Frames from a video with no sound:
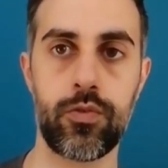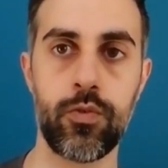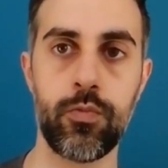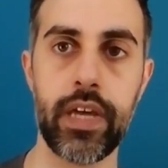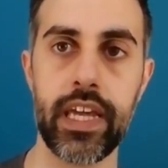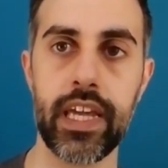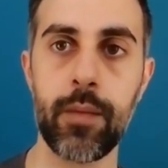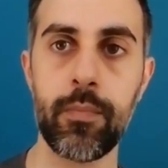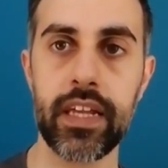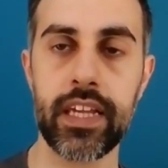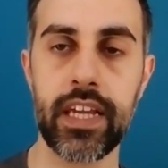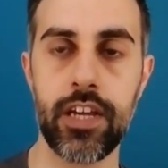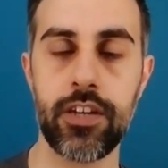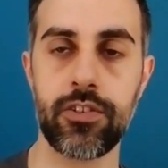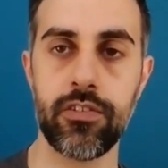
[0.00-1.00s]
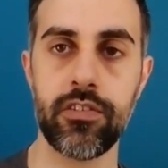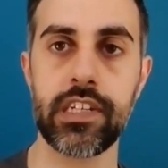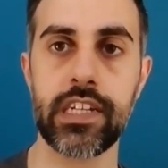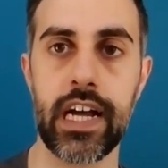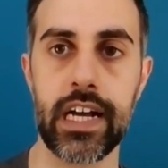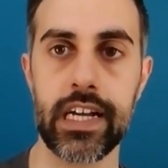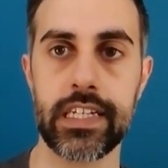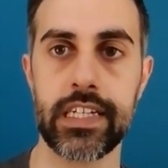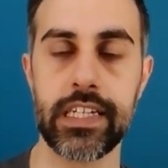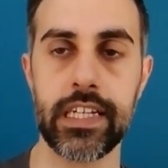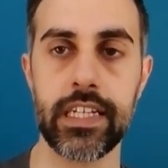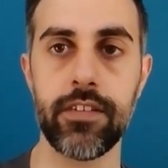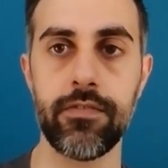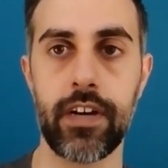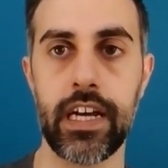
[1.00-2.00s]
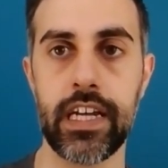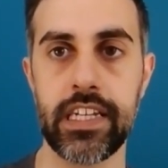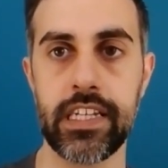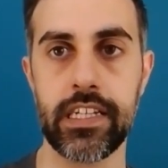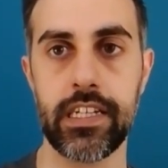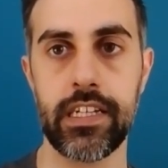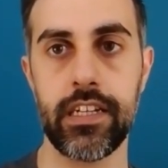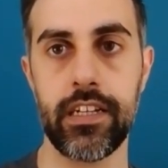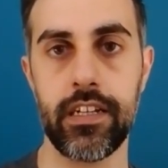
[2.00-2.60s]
make applications access a device